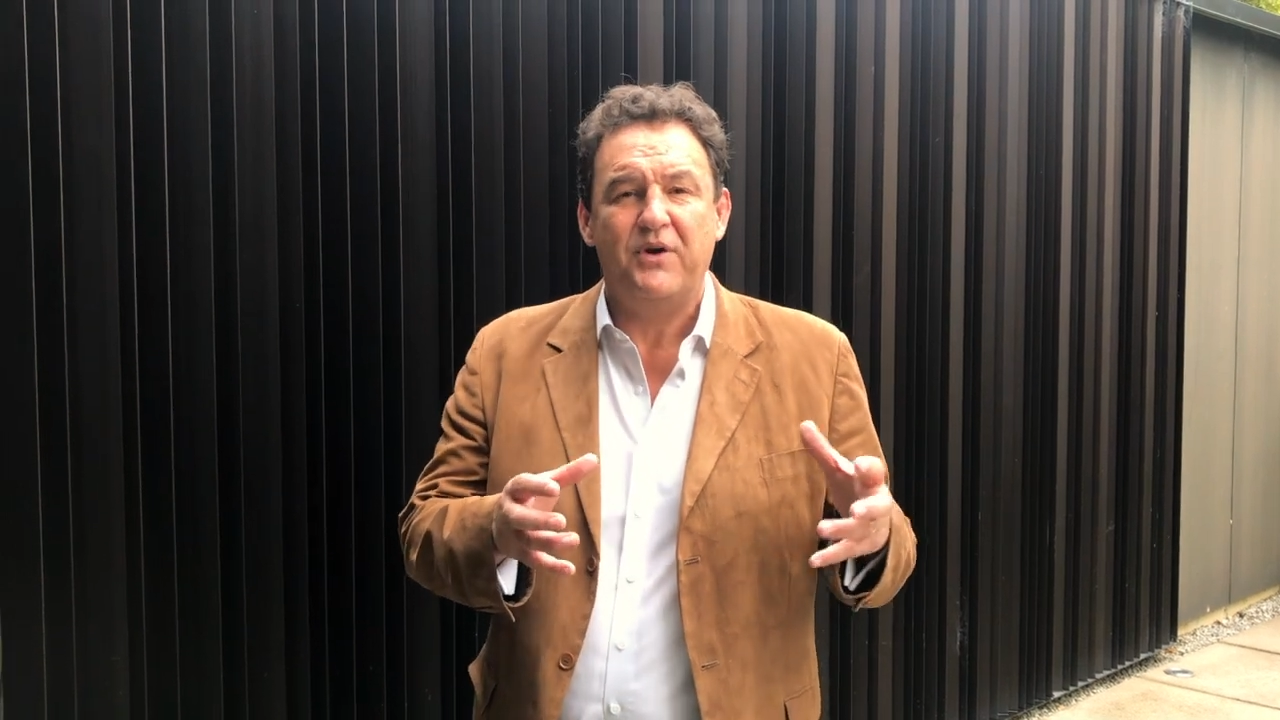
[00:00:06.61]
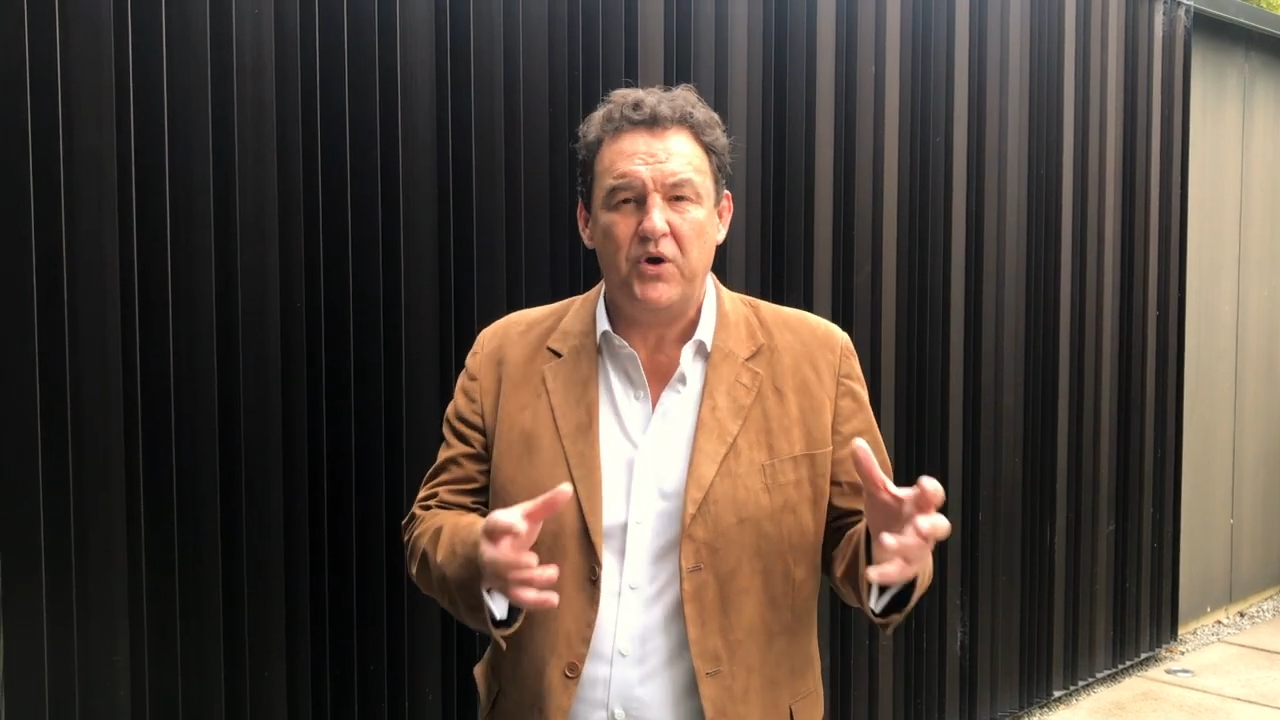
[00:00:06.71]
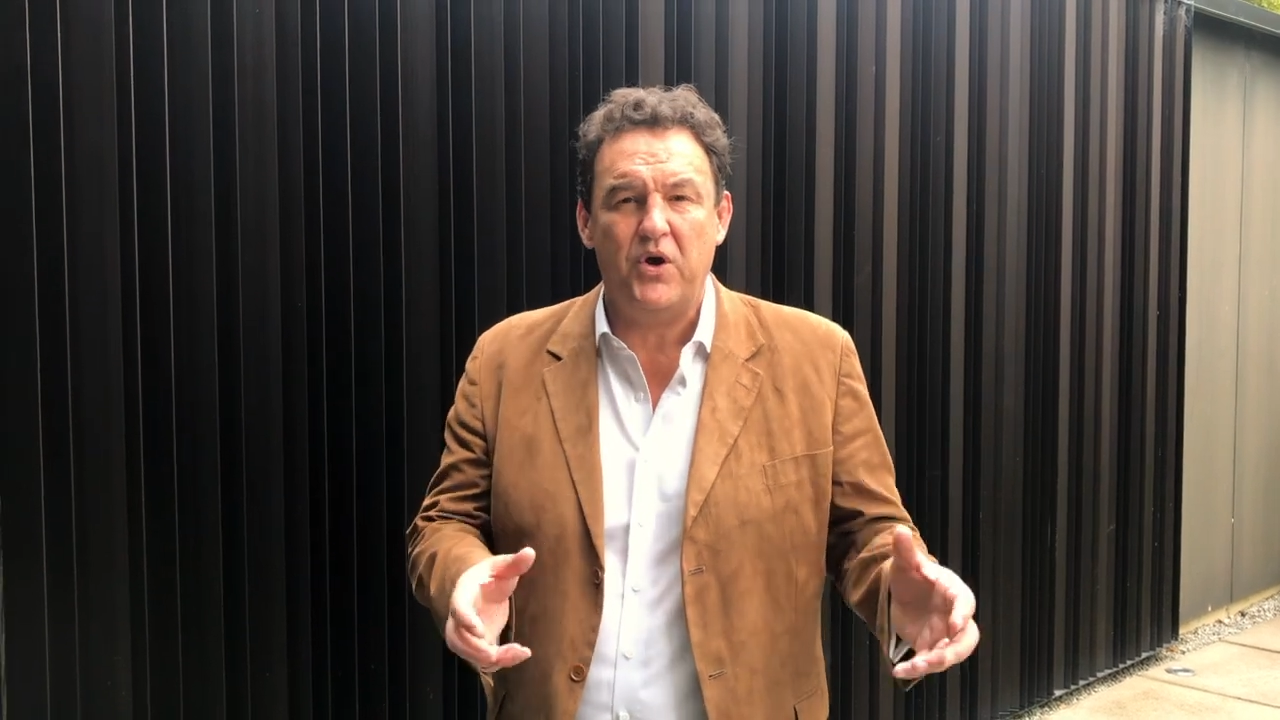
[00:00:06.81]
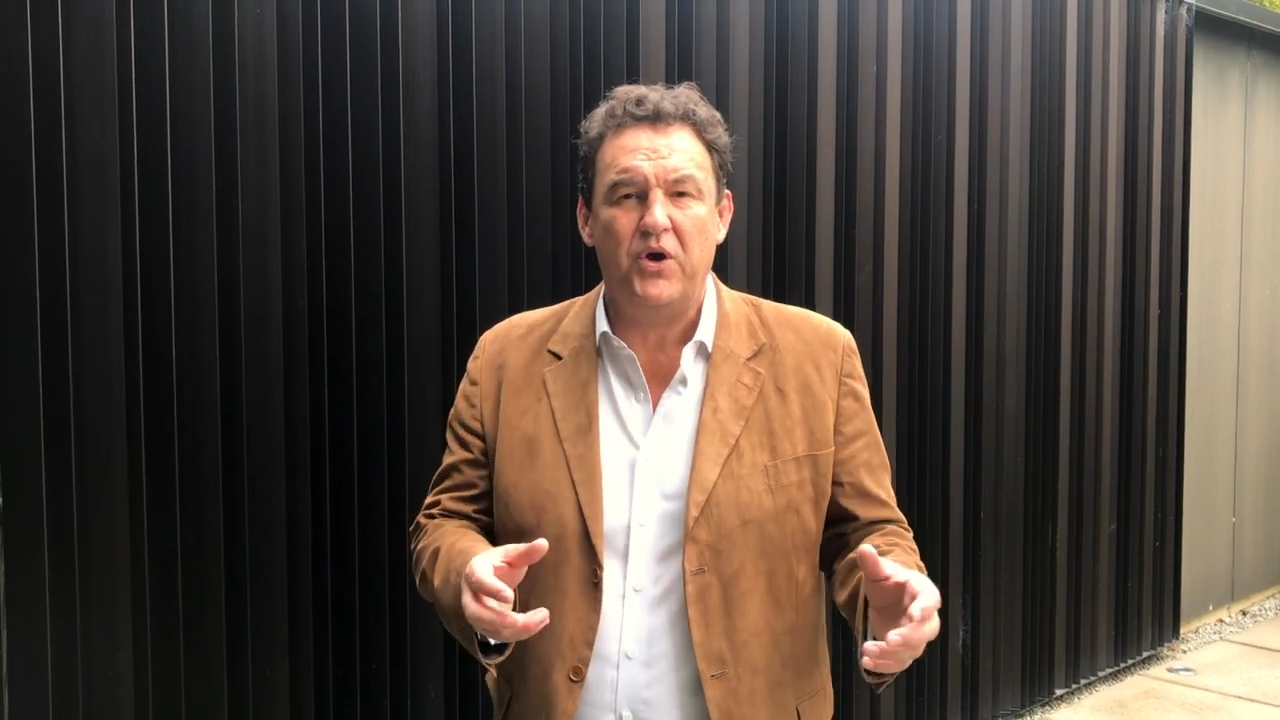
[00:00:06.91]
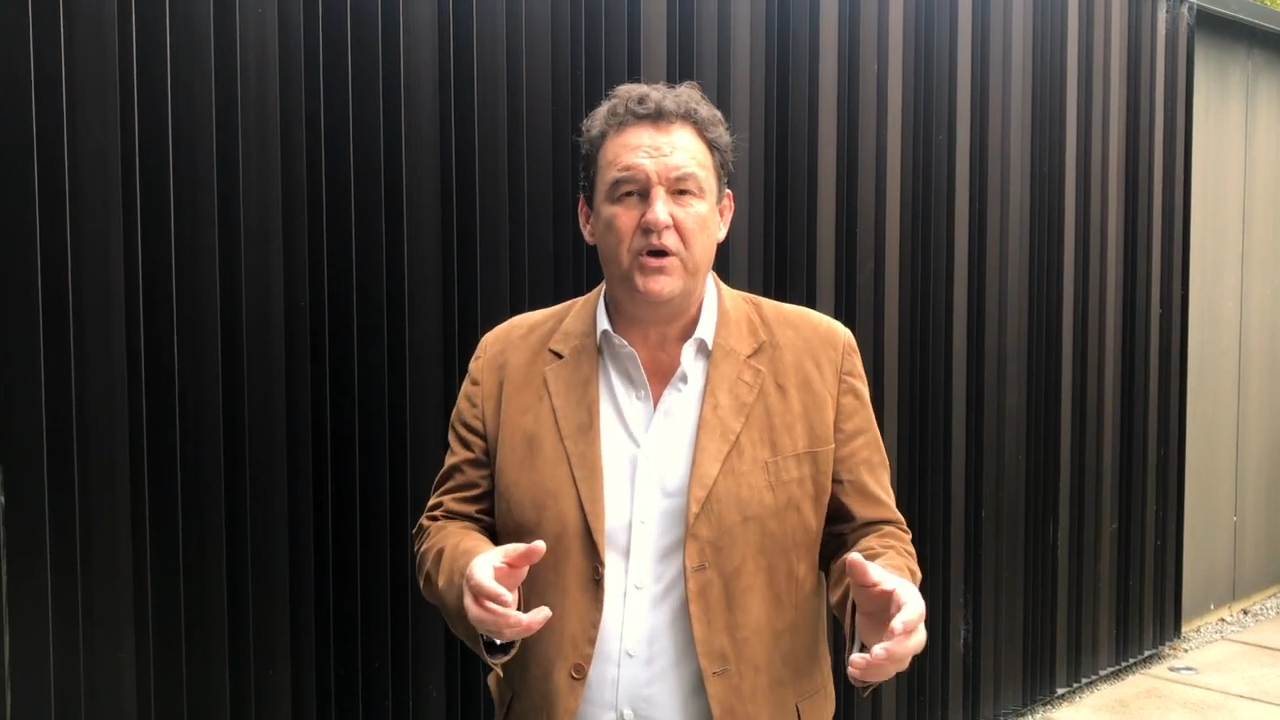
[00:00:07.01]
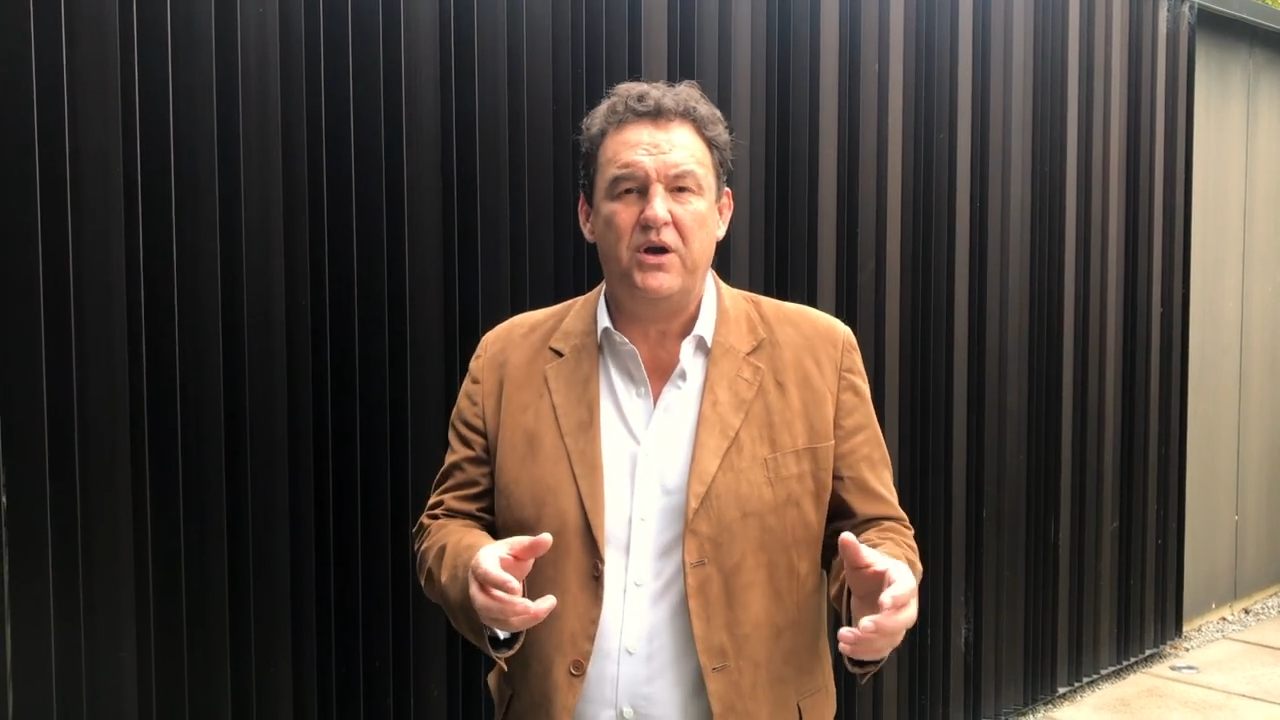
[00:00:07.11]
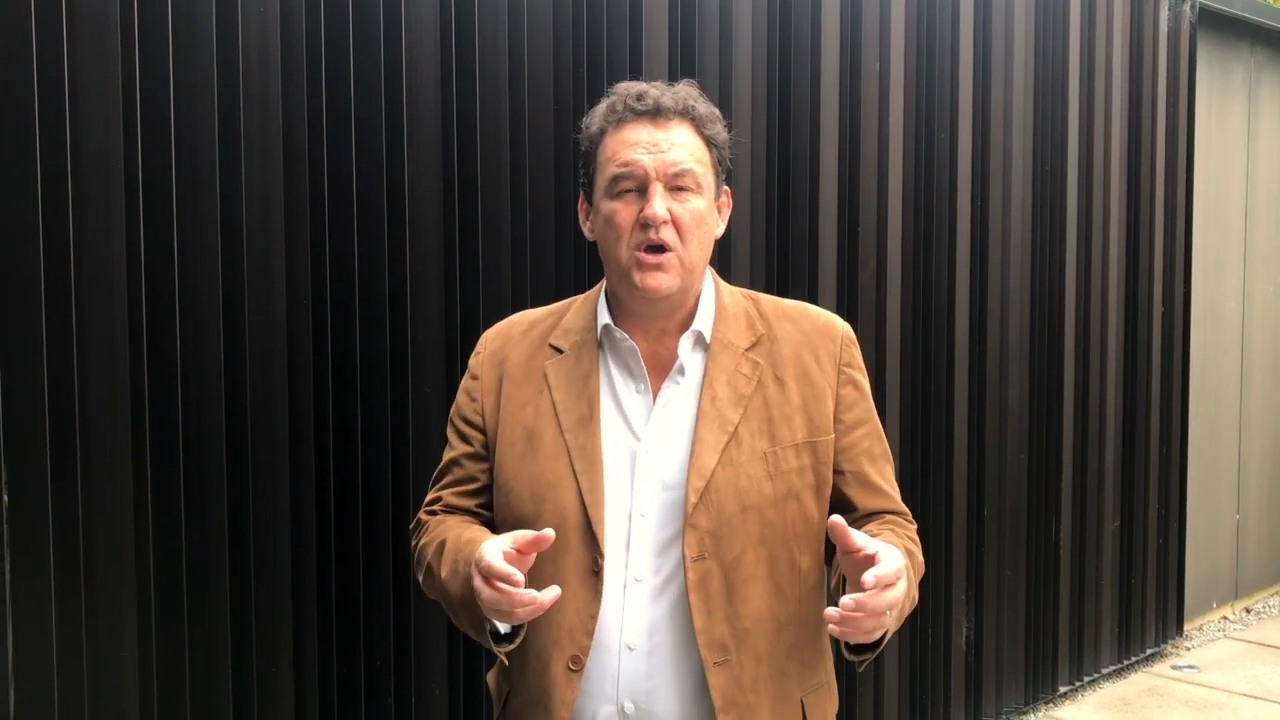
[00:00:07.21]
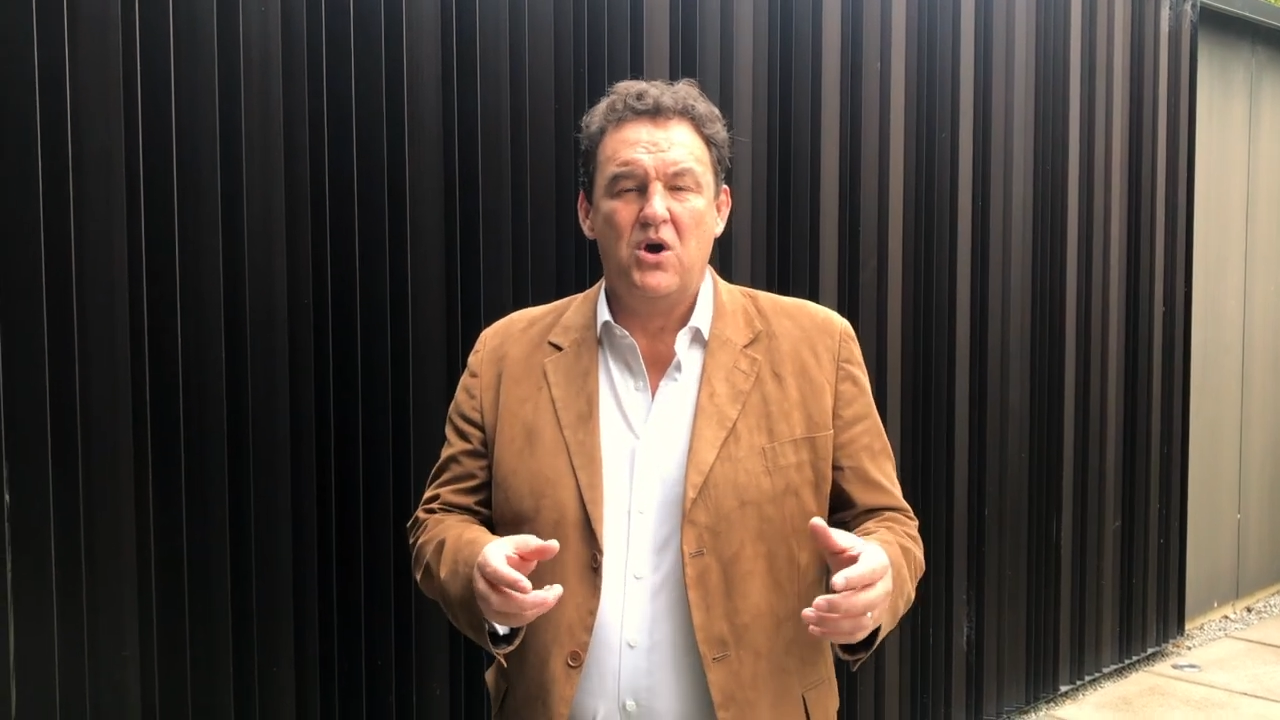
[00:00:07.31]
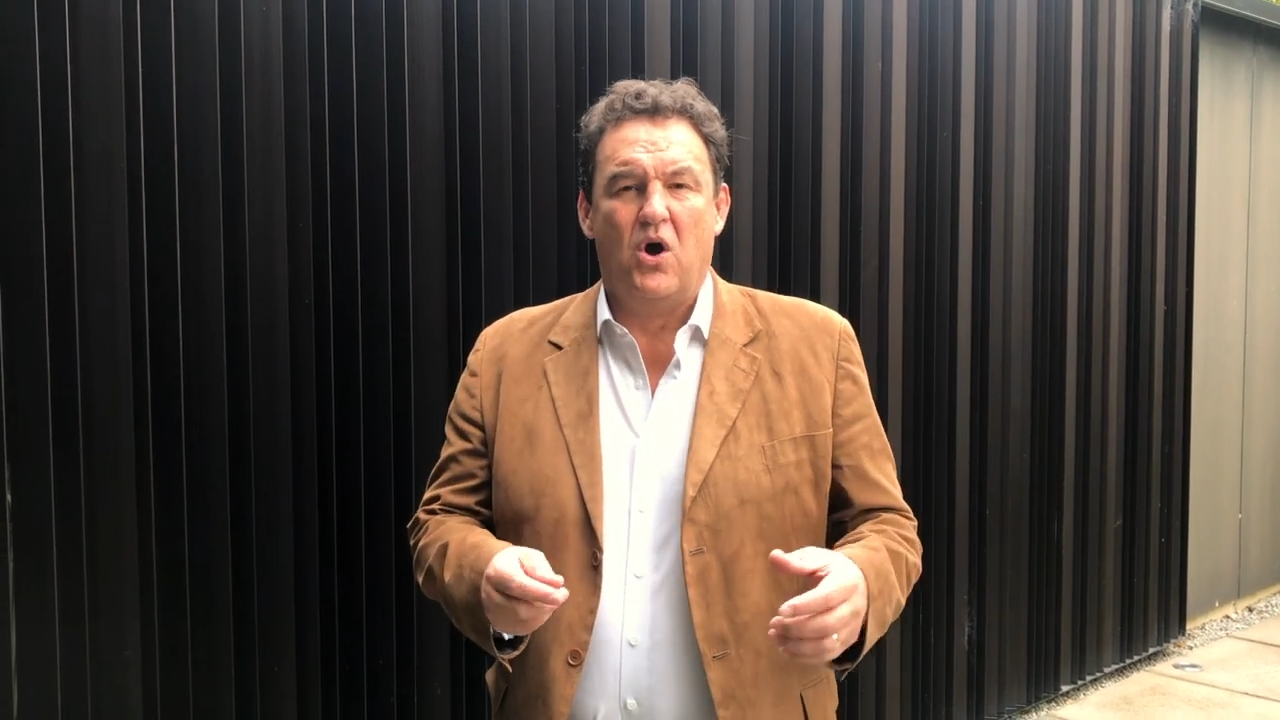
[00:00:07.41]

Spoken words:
heard